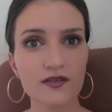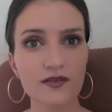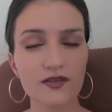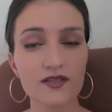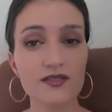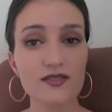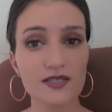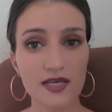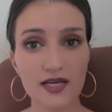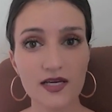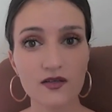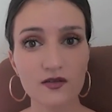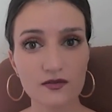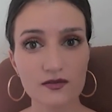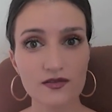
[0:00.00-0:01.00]
the
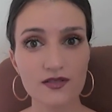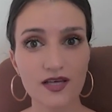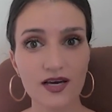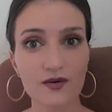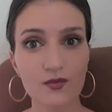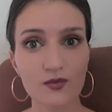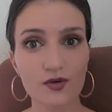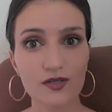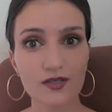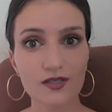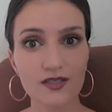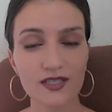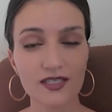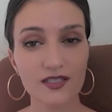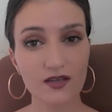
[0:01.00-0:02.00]
sales that
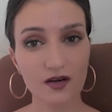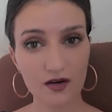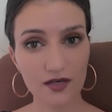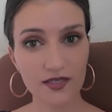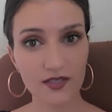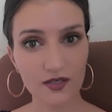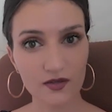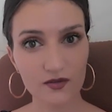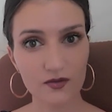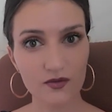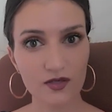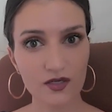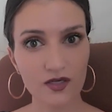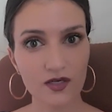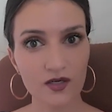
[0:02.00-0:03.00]
were in audio,
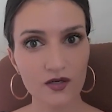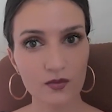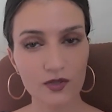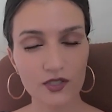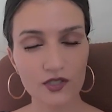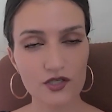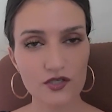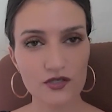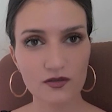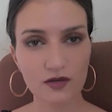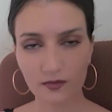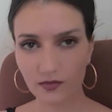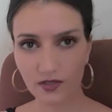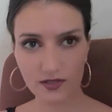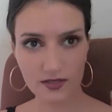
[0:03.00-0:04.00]
which
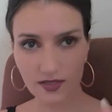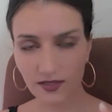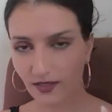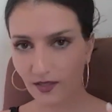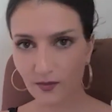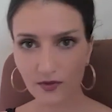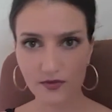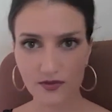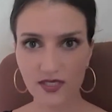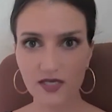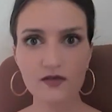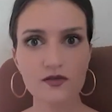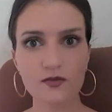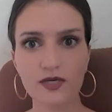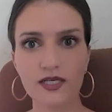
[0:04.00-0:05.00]
I'm not talking about
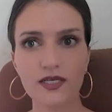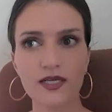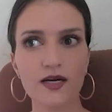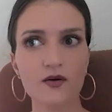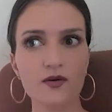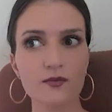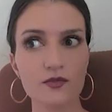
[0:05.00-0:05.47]
sales right now.